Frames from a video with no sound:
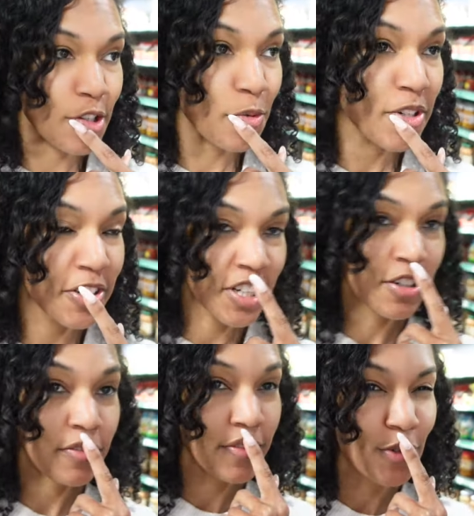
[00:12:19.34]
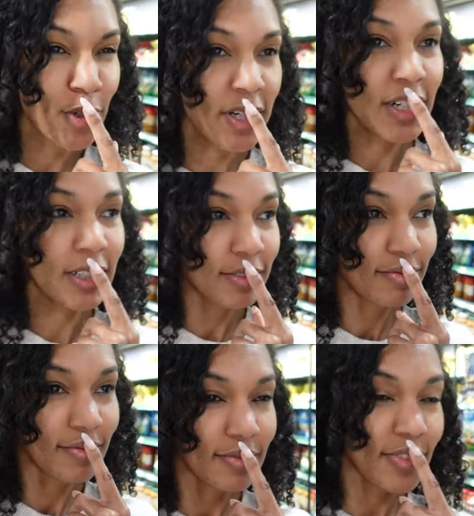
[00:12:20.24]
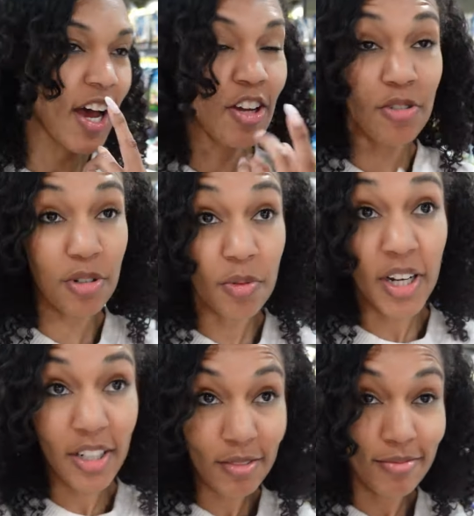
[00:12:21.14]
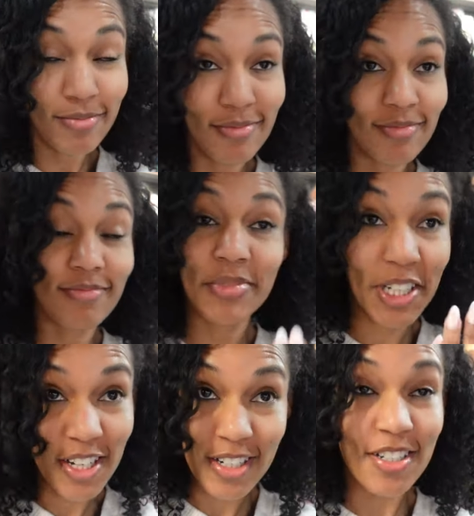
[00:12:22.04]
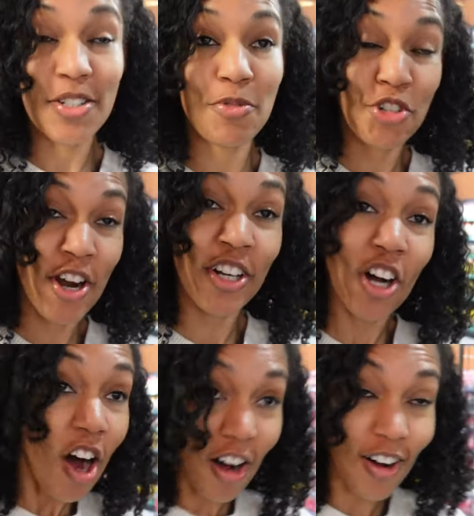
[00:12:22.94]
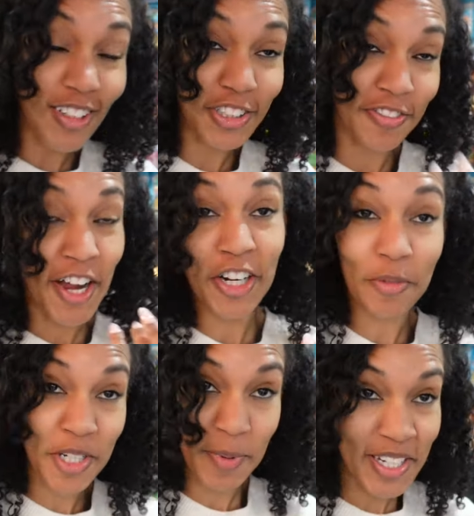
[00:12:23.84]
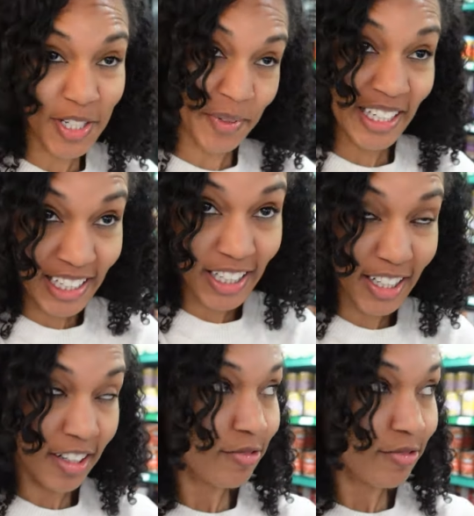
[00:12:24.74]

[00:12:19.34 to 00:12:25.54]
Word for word: So we're looking for, I don't know what. What's because we're trying to call to find out what spices we need.